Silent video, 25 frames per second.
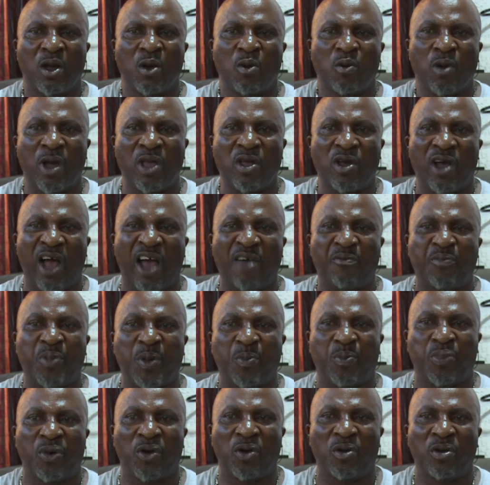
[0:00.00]
when you have
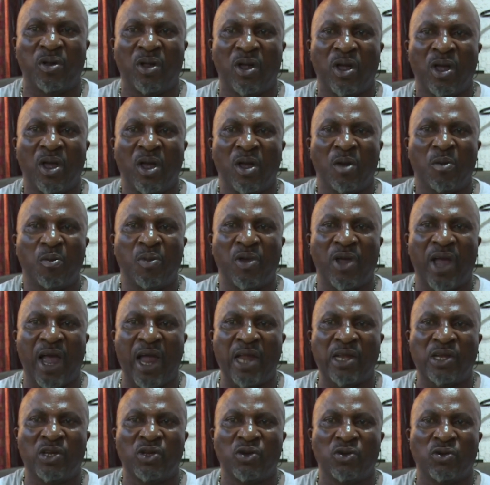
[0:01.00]
people
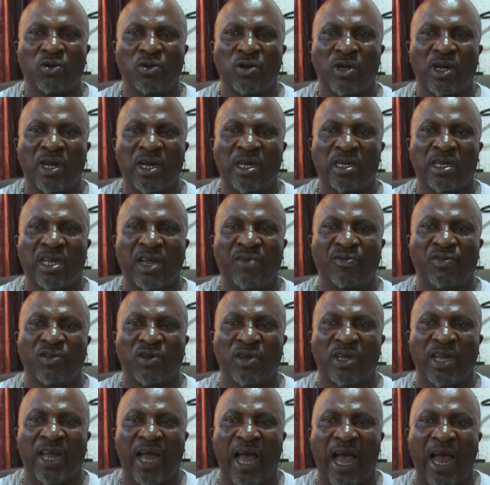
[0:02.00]
behind you, it gives
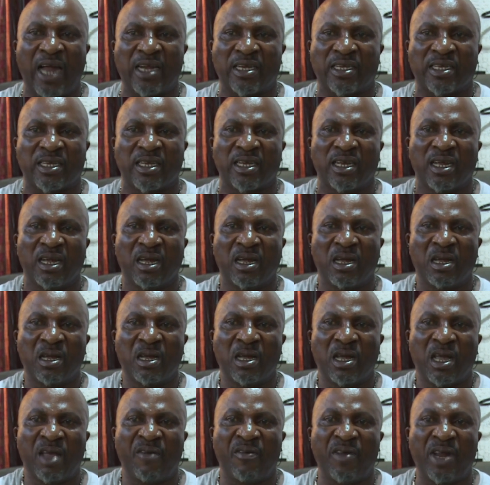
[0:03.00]
you the act.
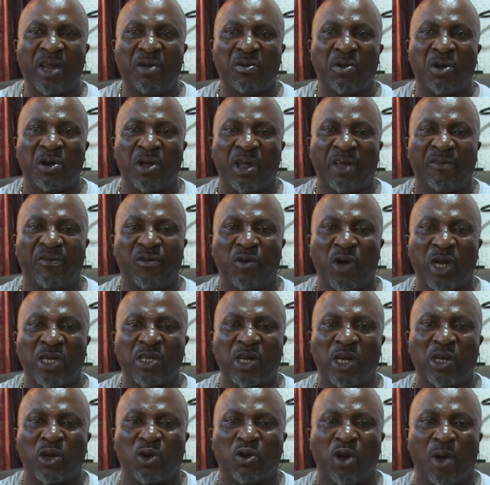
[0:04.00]
Even if you
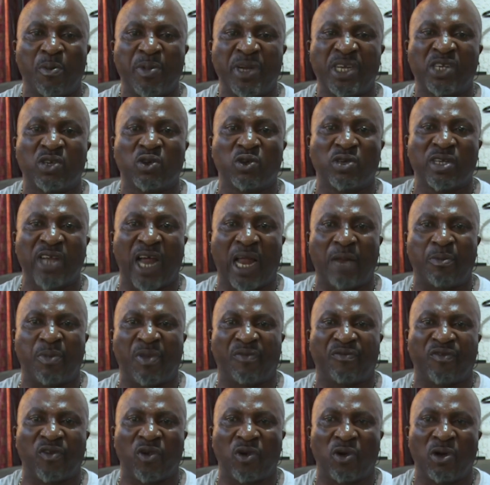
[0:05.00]
wanted to commit suicide
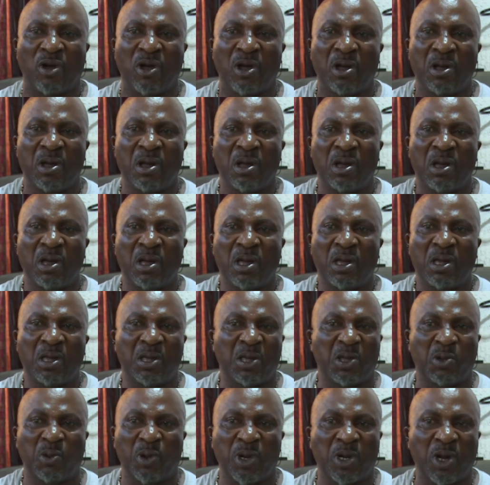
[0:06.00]
before,
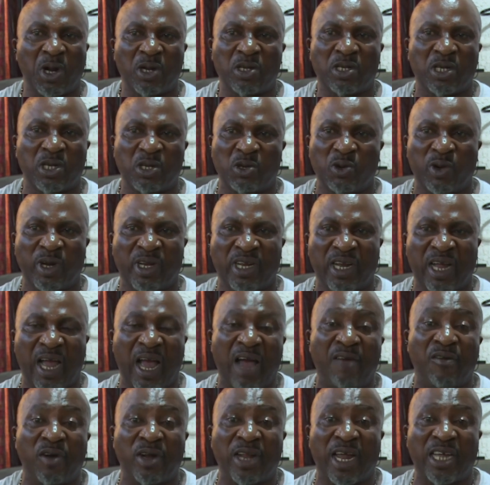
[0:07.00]
you will not do it again.
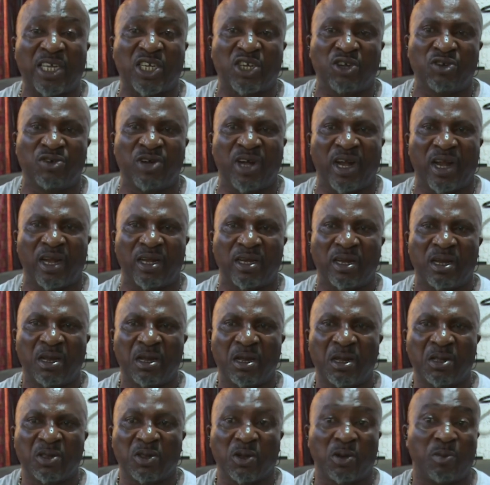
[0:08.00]
How about that children?
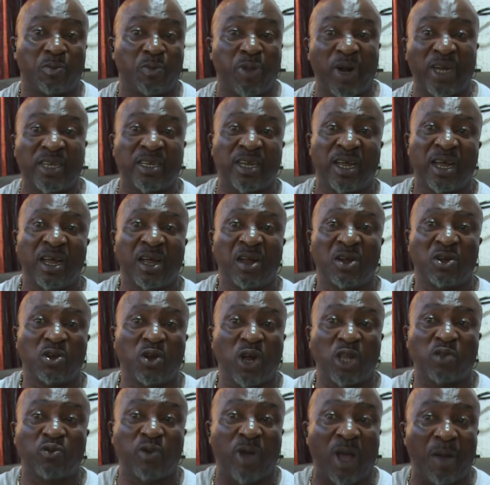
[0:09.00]
So, but
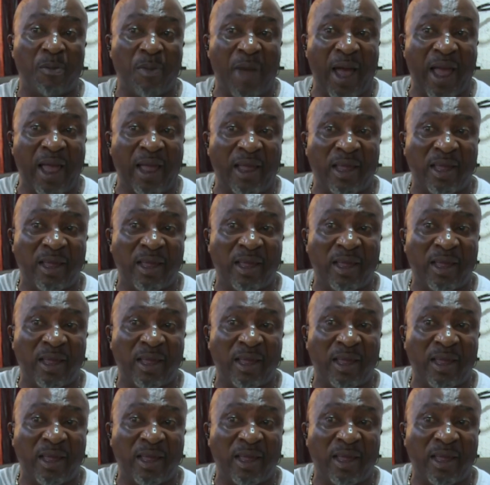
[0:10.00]
those were my